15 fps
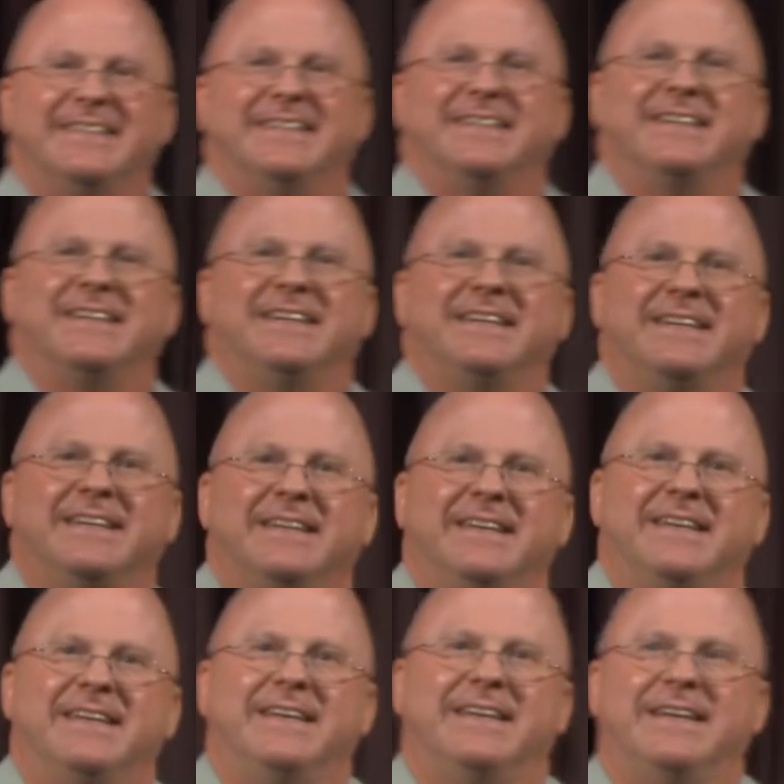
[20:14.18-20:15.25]

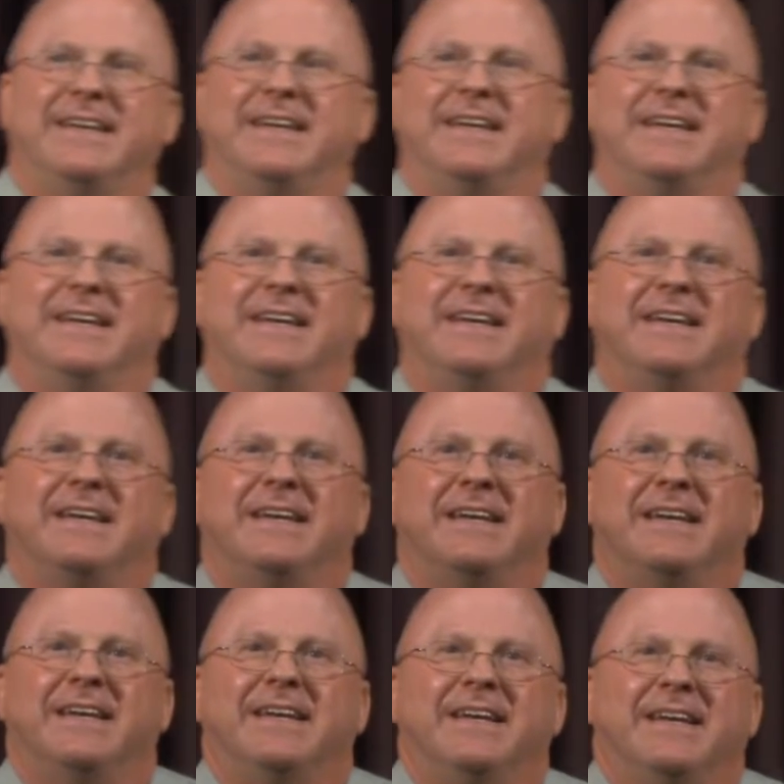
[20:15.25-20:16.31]

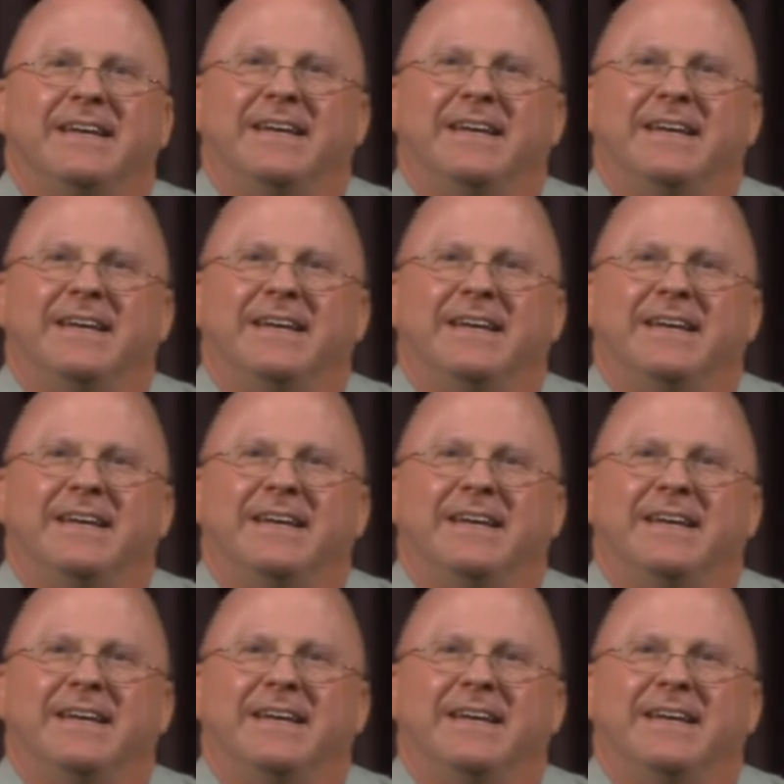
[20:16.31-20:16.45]
No one is speaking in this clip.